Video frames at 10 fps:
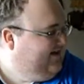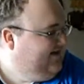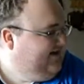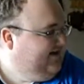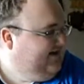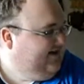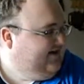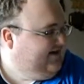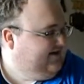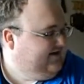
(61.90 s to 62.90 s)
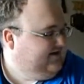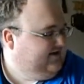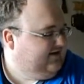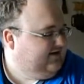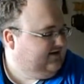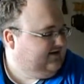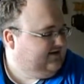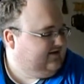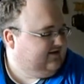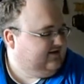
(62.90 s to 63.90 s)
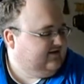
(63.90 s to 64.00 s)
[no speech]